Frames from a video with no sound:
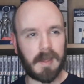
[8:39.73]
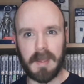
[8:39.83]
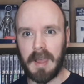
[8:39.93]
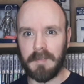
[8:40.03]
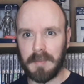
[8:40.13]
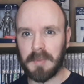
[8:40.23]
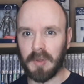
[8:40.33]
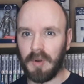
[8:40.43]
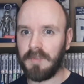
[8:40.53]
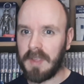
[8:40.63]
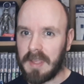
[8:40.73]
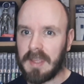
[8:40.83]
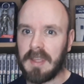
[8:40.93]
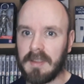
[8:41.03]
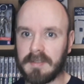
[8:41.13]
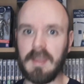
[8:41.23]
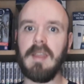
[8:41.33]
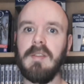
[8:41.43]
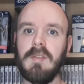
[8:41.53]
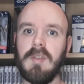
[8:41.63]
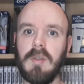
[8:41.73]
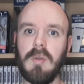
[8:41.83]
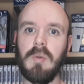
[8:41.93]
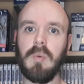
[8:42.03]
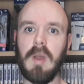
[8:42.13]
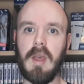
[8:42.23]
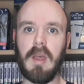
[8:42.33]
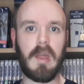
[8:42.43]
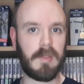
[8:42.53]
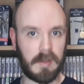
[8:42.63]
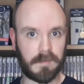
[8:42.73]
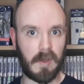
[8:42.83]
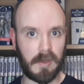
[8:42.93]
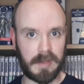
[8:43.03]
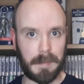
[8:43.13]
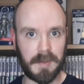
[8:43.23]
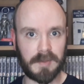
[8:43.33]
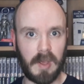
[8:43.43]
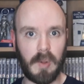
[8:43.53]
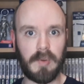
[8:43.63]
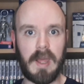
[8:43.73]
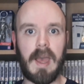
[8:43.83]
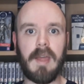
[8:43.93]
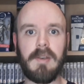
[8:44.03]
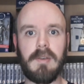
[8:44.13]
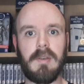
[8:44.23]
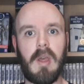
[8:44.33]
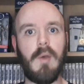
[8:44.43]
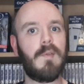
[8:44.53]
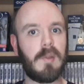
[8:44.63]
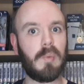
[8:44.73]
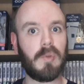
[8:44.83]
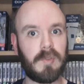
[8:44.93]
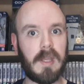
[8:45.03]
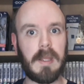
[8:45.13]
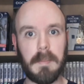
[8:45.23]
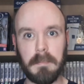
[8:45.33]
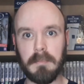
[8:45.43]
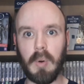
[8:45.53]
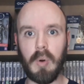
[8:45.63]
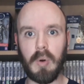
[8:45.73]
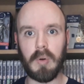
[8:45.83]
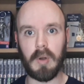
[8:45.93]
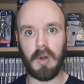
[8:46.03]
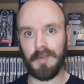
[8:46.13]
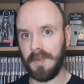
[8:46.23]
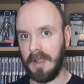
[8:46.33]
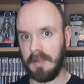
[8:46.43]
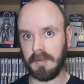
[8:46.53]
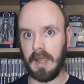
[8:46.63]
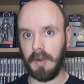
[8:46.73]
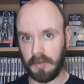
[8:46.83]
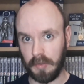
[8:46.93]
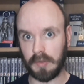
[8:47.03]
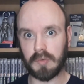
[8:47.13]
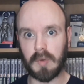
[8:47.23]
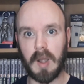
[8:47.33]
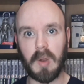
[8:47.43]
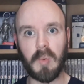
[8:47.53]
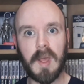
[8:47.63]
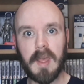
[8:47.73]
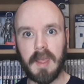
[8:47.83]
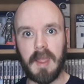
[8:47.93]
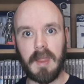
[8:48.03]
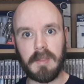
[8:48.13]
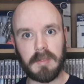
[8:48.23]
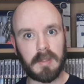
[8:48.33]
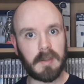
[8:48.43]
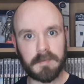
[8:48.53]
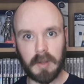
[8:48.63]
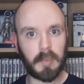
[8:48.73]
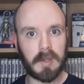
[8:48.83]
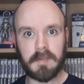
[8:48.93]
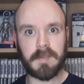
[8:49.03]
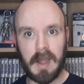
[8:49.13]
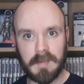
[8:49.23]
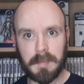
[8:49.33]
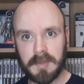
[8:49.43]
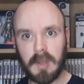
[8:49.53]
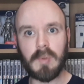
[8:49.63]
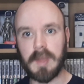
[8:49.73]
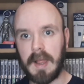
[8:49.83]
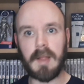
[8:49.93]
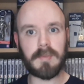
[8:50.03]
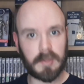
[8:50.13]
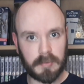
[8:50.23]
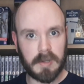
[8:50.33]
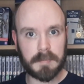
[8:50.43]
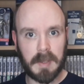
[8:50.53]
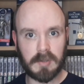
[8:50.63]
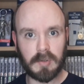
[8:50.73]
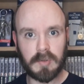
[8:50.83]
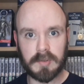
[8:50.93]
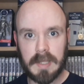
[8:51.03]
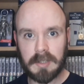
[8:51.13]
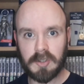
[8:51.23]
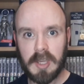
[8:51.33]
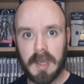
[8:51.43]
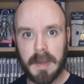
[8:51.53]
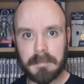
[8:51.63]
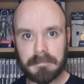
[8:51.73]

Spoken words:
have him sort of ease into this first episode, and hopefully we'll see more of his character grow in the following five episodes and the three specials next year.